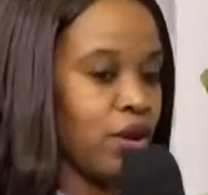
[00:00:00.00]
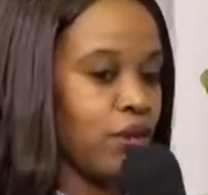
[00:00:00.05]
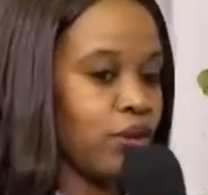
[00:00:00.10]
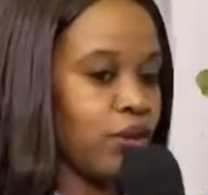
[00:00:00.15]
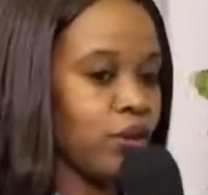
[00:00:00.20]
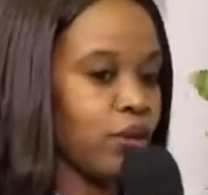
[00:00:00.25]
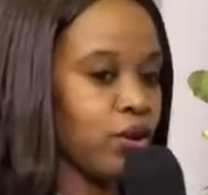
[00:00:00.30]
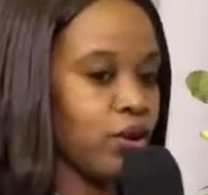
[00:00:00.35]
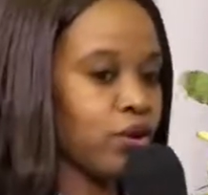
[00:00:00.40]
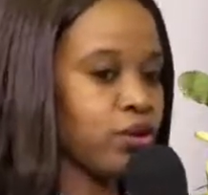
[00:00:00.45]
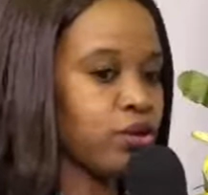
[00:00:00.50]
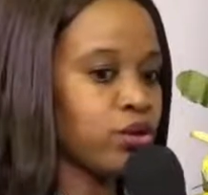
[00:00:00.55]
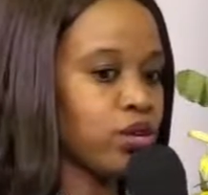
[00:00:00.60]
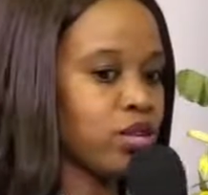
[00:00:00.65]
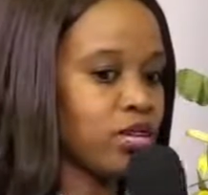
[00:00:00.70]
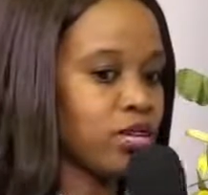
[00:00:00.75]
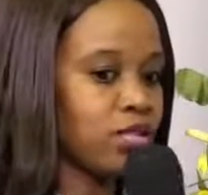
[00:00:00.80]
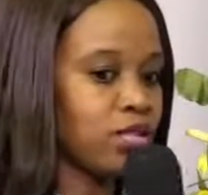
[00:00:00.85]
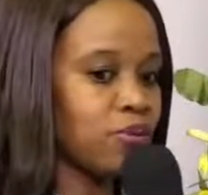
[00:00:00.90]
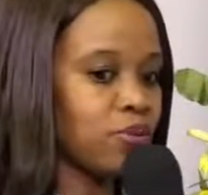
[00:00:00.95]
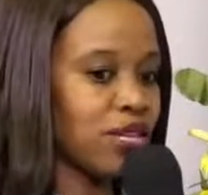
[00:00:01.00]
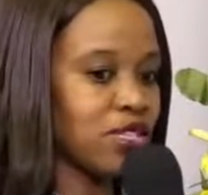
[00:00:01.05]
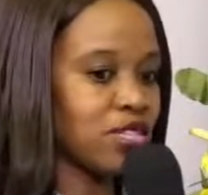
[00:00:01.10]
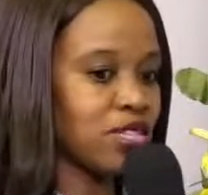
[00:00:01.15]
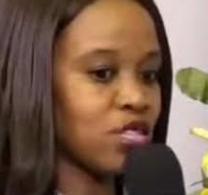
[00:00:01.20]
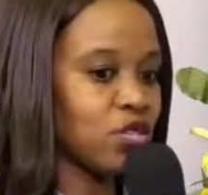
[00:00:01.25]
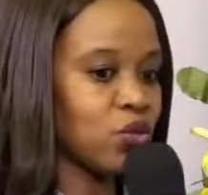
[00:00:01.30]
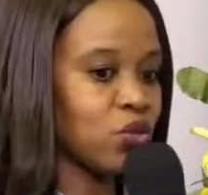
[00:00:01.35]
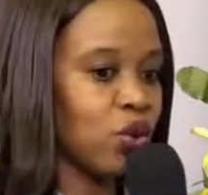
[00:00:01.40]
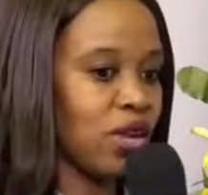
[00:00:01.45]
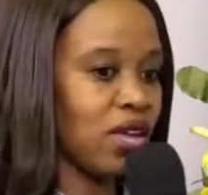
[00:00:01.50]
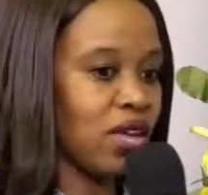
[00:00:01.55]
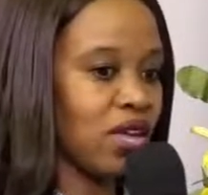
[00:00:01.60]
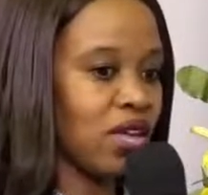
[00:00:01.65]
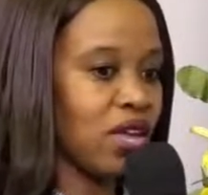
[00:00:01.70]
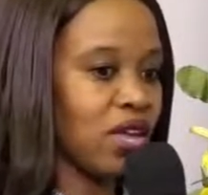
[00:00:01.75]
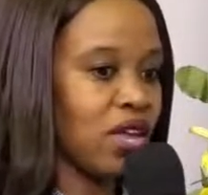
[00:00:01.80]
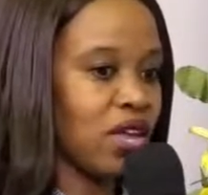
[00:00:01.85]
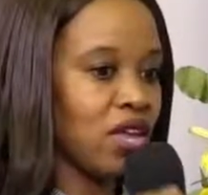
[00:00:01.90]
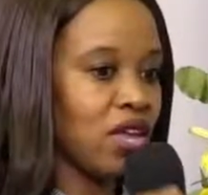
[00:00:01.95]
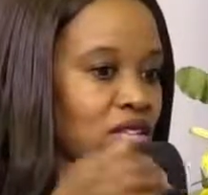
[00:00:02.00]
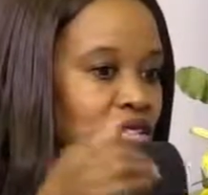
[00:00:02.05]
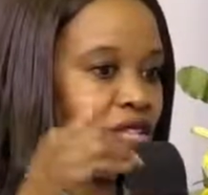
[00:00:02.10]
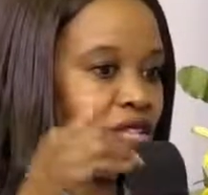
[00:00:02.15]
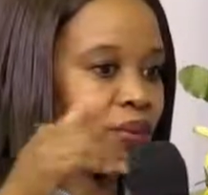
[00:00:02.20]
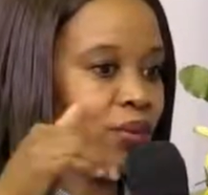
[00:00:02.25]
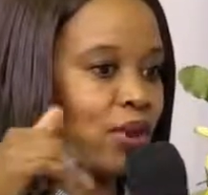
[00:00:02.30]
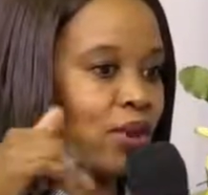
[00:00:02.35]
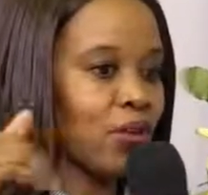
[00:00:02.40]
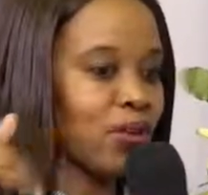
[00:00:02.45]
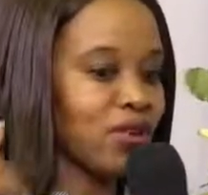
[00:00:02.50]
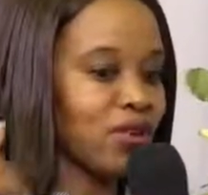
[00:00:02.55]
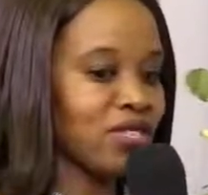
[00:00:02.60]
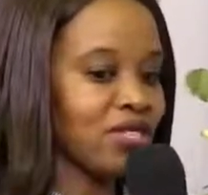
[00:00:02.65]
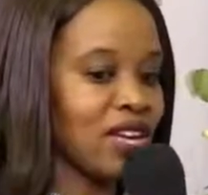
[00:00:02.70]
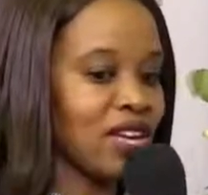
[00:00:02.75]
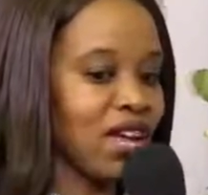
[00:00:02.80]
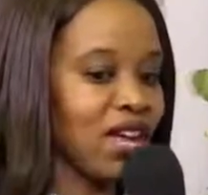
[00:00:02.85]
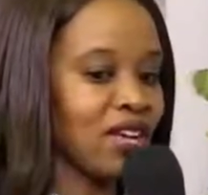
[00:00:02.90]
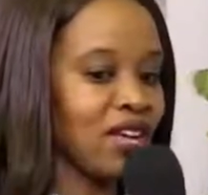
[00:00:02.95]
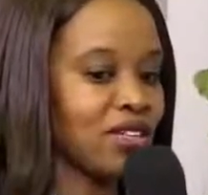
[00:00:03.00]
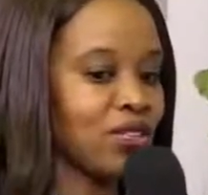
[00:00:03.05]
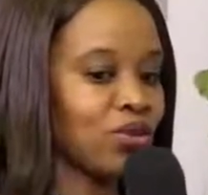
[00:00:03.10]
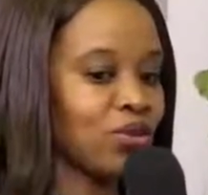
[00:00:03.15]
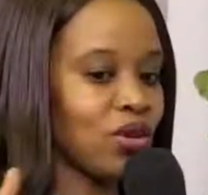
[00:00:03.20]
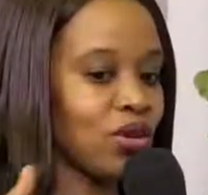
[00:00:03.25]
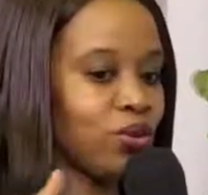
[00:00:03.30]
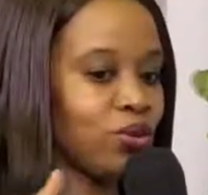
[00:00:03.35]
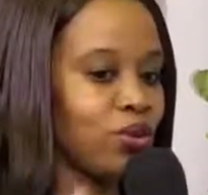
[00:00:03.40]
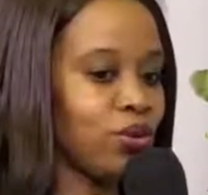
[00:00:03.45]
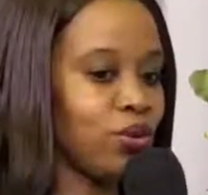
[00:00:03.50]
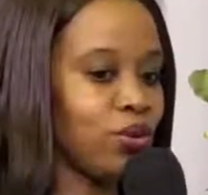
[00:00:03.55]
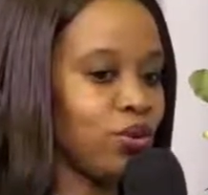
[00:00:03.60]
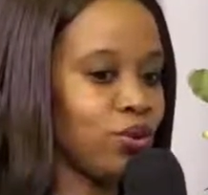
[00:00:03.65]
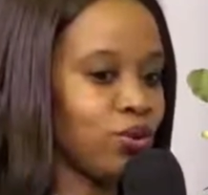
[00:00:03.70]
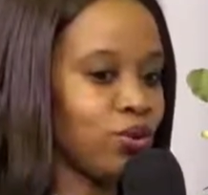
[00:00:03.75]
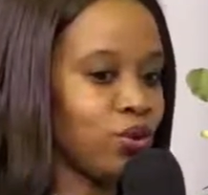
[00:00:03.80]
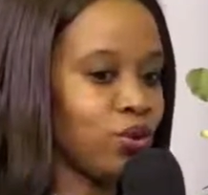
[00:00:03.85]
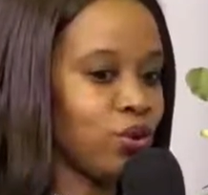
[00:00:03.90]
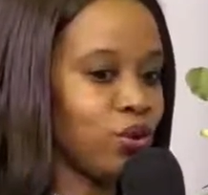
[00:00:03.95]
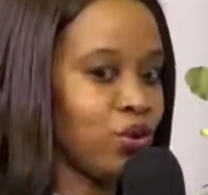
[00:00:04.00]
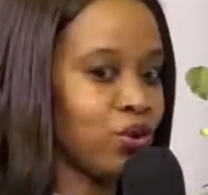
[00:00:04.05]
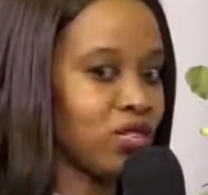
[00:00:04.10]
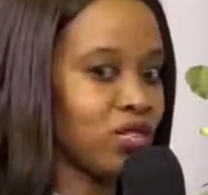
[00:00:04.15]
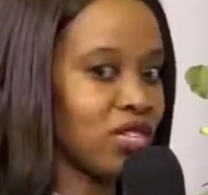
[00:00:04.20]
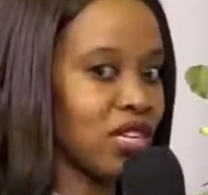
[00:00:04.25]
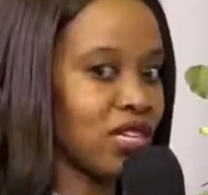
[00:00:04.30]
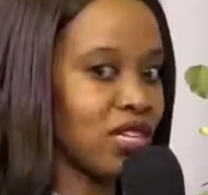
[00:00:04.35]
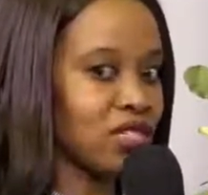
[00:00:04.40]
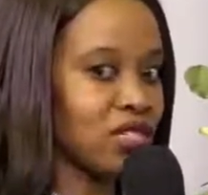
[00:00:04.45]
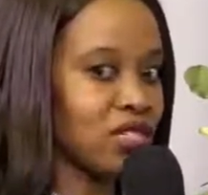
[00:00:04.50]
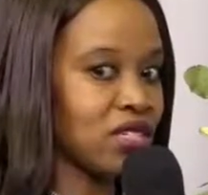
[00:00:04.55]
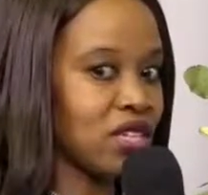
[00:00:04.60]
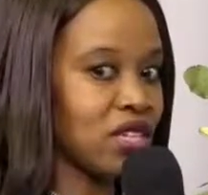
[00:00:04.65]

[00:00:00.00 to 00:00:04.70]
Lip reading: But we also need spaces where someone who's likely to abuse knows that